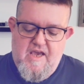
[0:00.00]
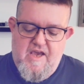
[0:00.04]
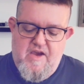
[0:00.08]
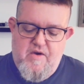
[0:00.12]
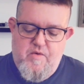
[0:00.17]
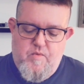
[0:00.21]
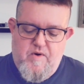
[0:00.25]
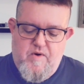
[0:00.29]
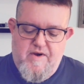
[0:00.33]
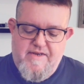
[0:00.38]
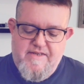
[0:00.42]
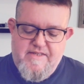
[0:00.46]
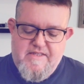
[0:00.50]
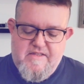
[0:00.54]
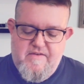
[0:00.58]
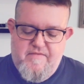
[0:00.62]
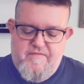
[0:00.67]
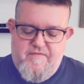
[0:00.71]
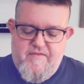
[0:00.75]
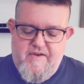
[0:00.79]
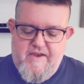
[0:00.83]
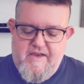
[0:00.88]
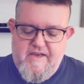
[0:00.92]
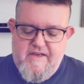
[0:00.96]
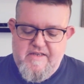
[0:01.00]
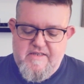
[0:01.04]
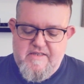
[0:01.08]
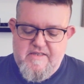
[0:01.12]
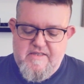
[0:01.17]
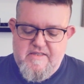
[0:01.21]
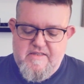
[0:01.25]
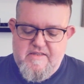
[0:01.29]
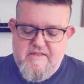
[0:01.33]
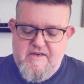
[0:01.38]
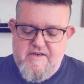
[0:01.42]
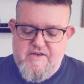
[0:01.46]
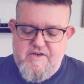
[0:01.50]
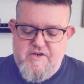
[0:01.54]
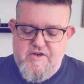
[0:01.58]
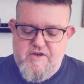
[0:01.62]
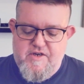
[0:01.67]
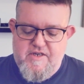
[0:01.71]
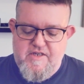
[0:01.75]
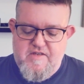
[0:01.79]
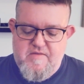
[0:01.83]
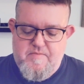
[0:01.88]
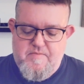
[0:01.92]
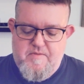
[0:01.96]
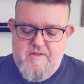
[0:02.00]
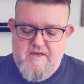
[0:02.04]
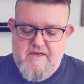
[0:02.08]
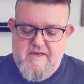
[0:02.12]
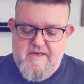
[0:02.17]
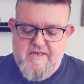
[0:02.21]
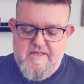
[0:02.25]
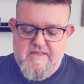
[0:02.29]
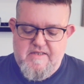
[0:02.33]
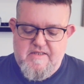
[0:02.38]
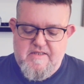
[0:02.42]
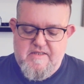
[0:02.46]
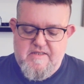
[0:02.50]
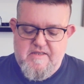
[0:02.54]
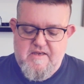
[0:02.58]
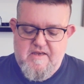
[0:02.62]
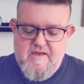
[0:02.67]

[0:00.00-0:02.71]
It was the face that took his place,